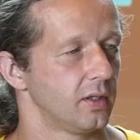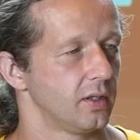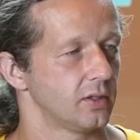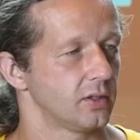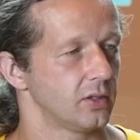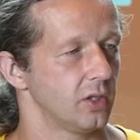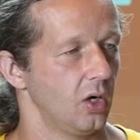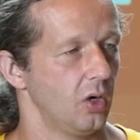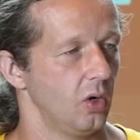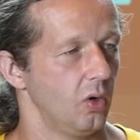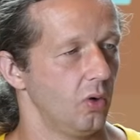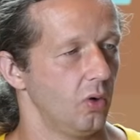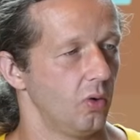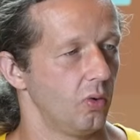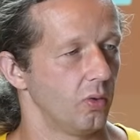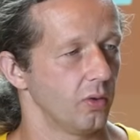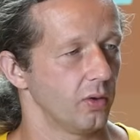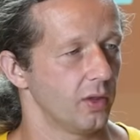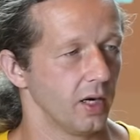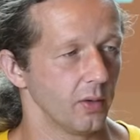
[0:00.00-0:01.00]

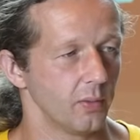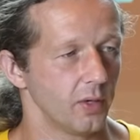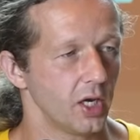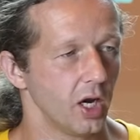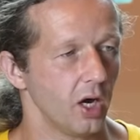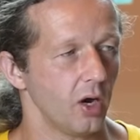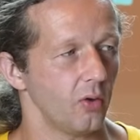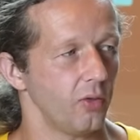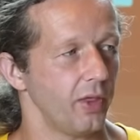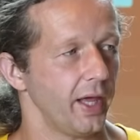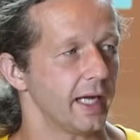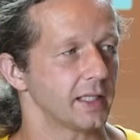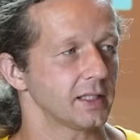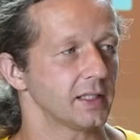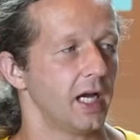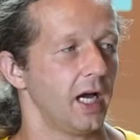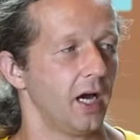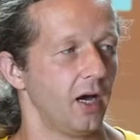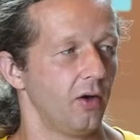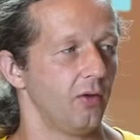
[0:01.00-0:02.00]
So there we go. That's
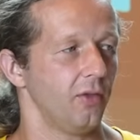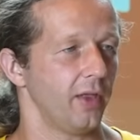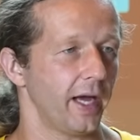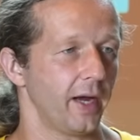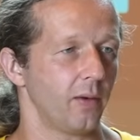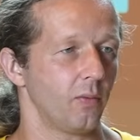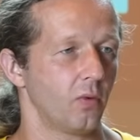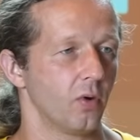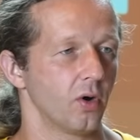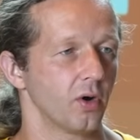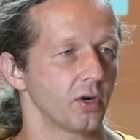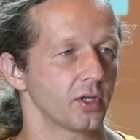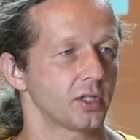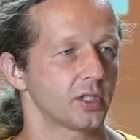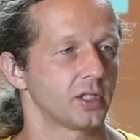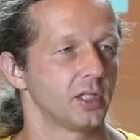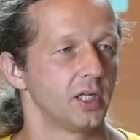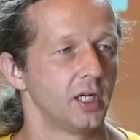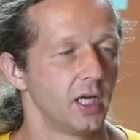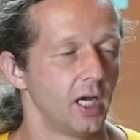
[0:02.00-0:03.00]
how that
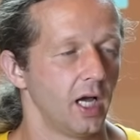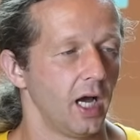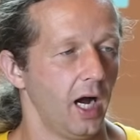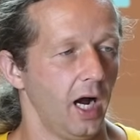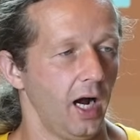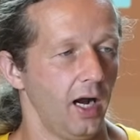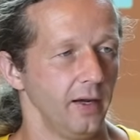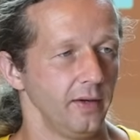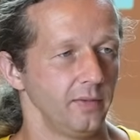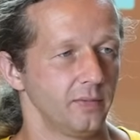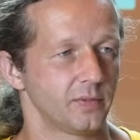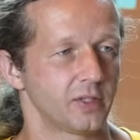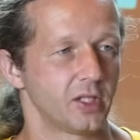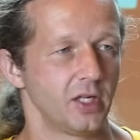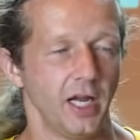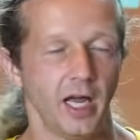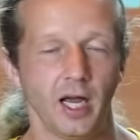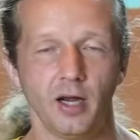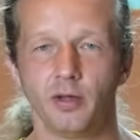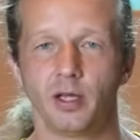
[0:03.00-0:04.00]
works. Uh, so
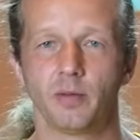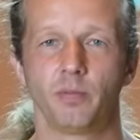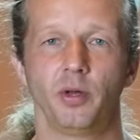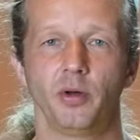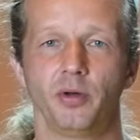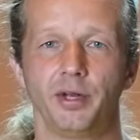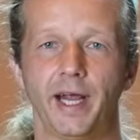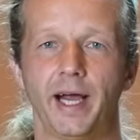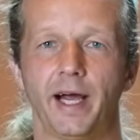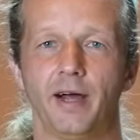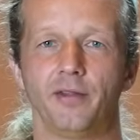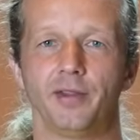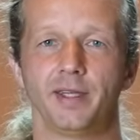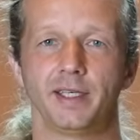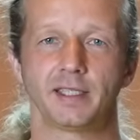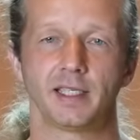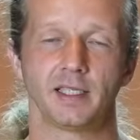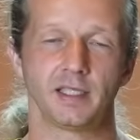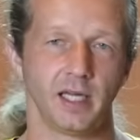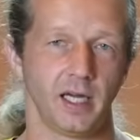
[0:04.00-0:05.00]
now you can build out
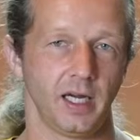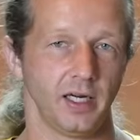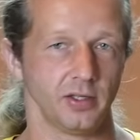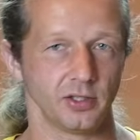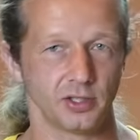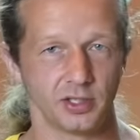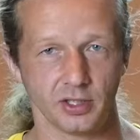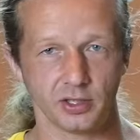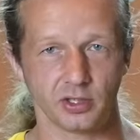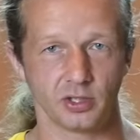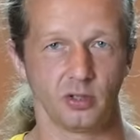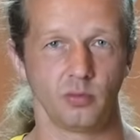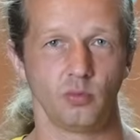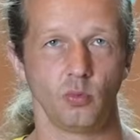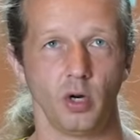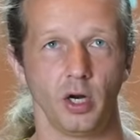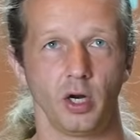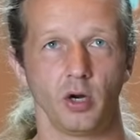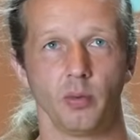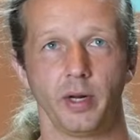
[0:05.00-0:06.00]
this entire system
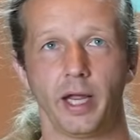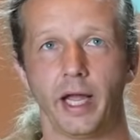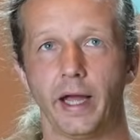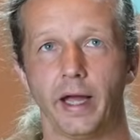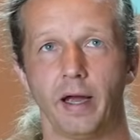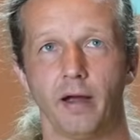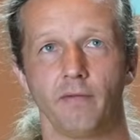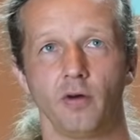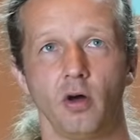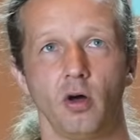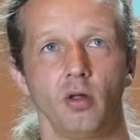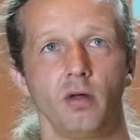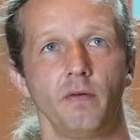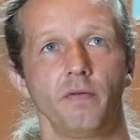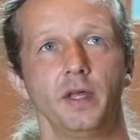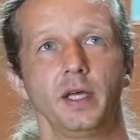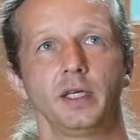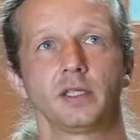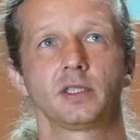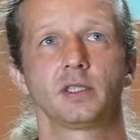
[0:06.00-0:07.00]
where we have all
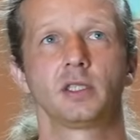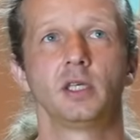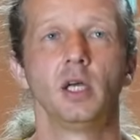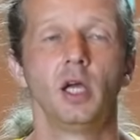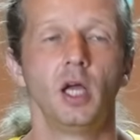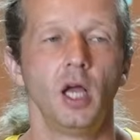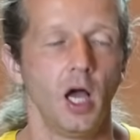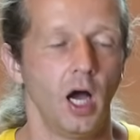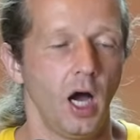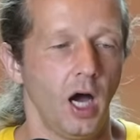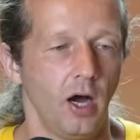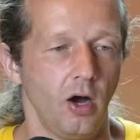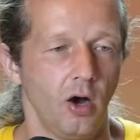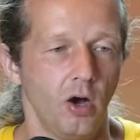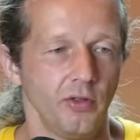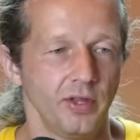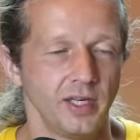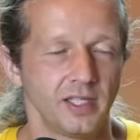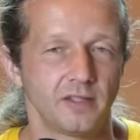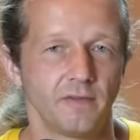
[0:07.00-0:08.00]
this, uh, all
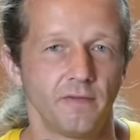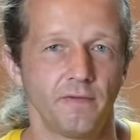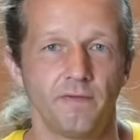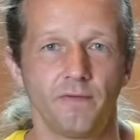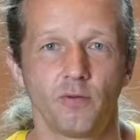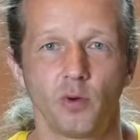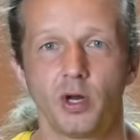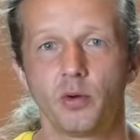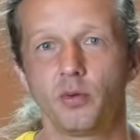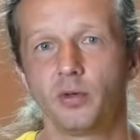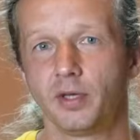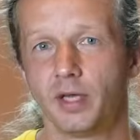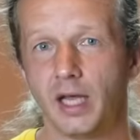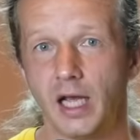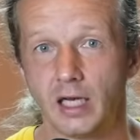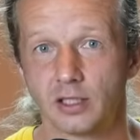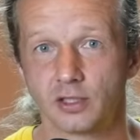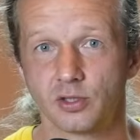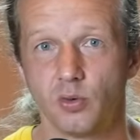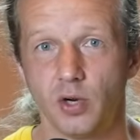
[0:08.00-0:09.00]
these frequently
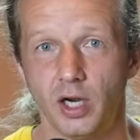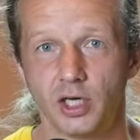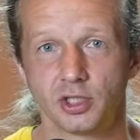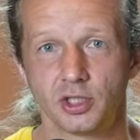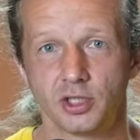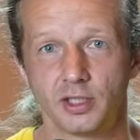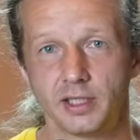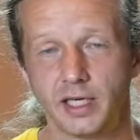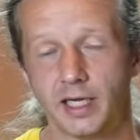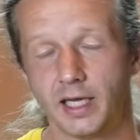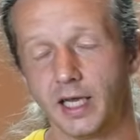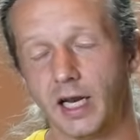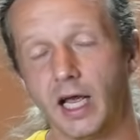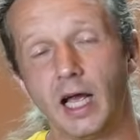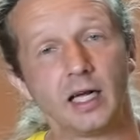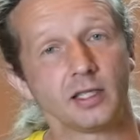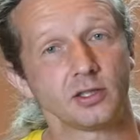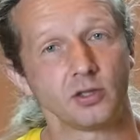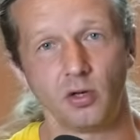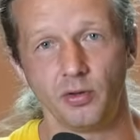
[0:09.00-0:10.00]
asked questions that get
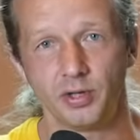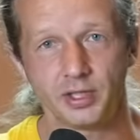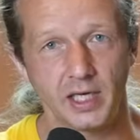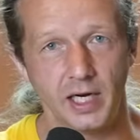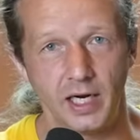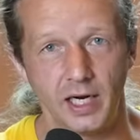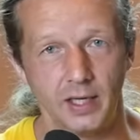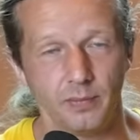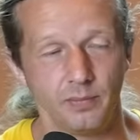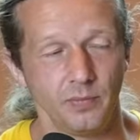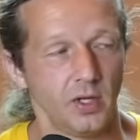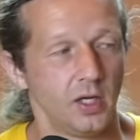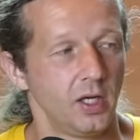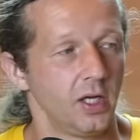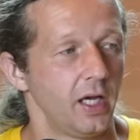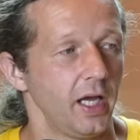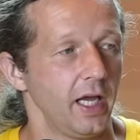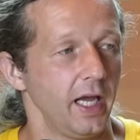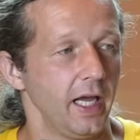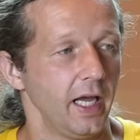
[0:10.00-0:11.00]
asked all the time
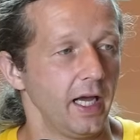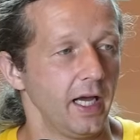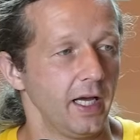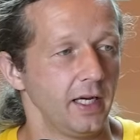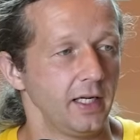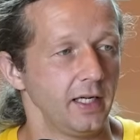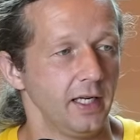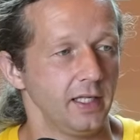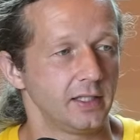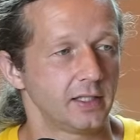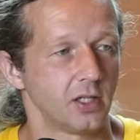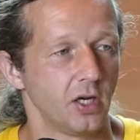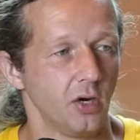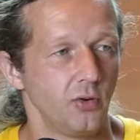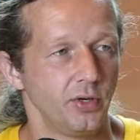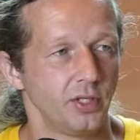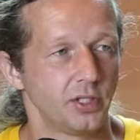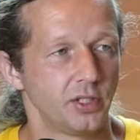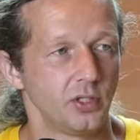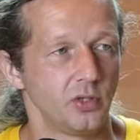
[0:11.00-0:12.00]
and it's
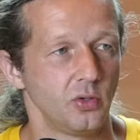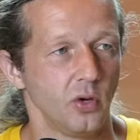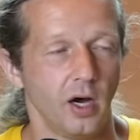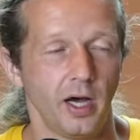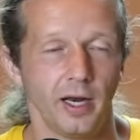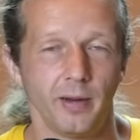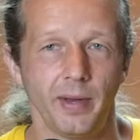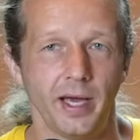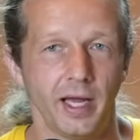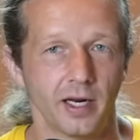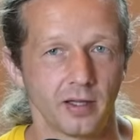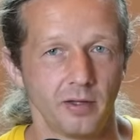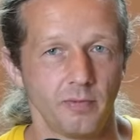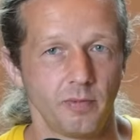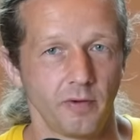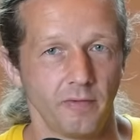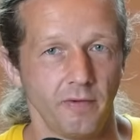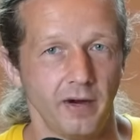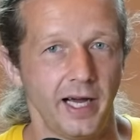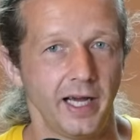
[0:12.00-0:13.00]
going to automatically
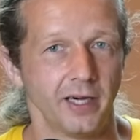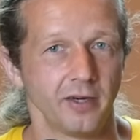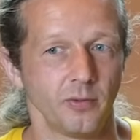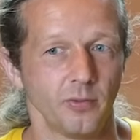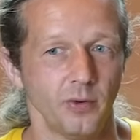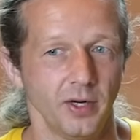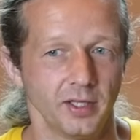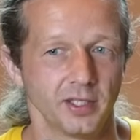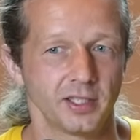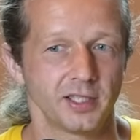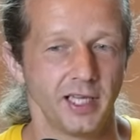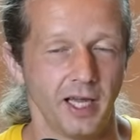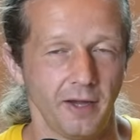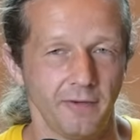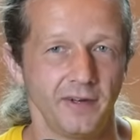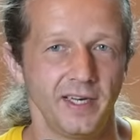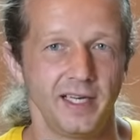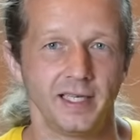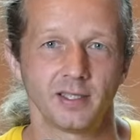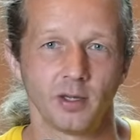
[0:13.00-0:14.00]
provide her with
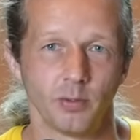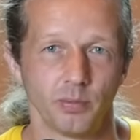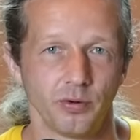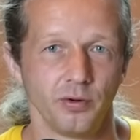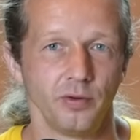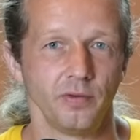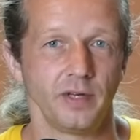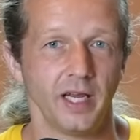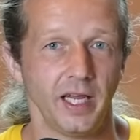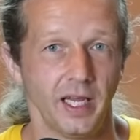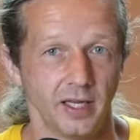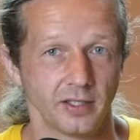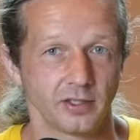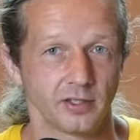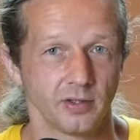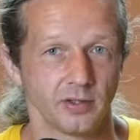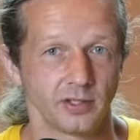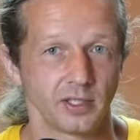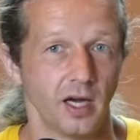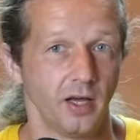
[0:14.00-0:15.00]
Stephanie's approved
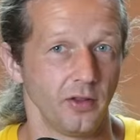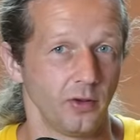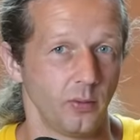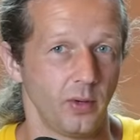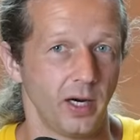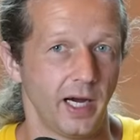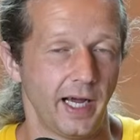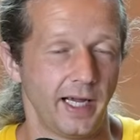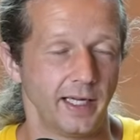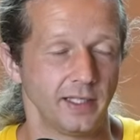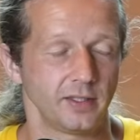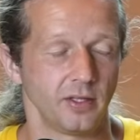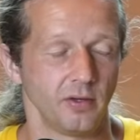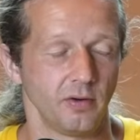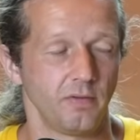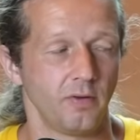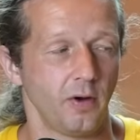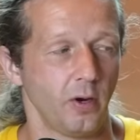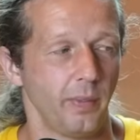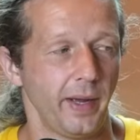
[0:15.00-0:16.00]
answers. Otherwise, it'll
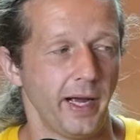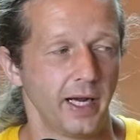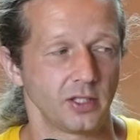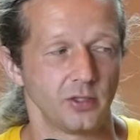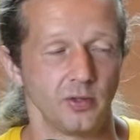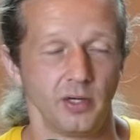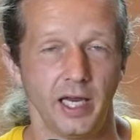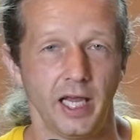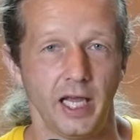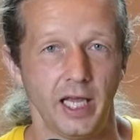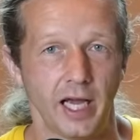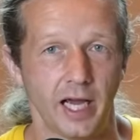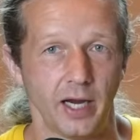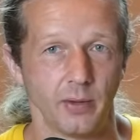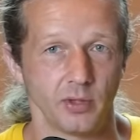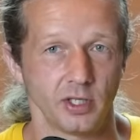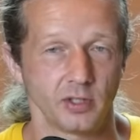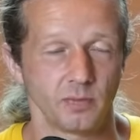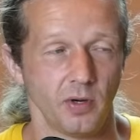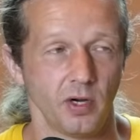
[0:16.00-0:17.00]
fall back to an AI
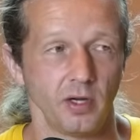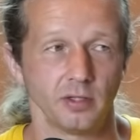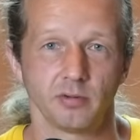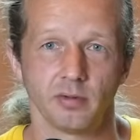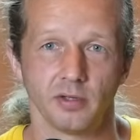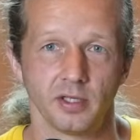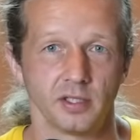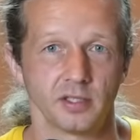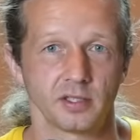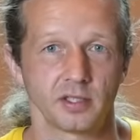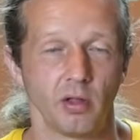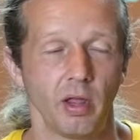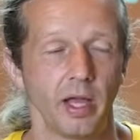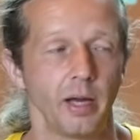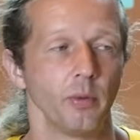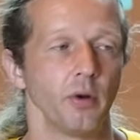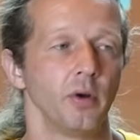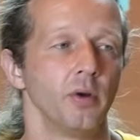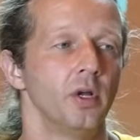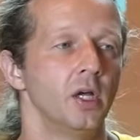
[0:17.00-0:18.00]
response with a
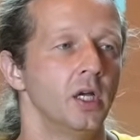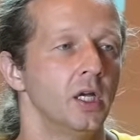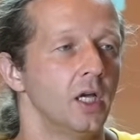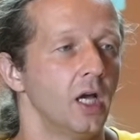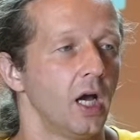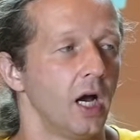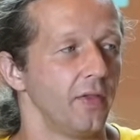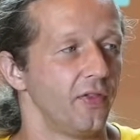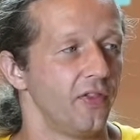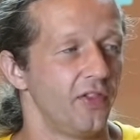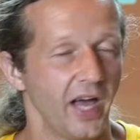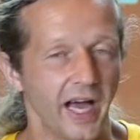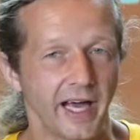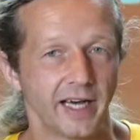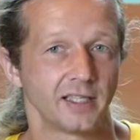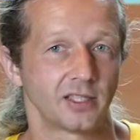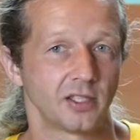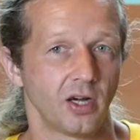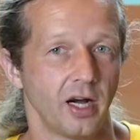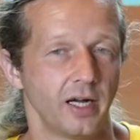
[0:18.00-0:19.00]
disclaimer. That
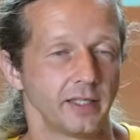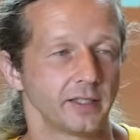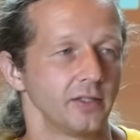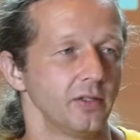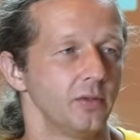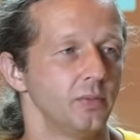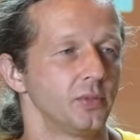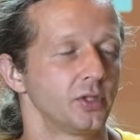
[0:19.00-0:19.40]
is awesome.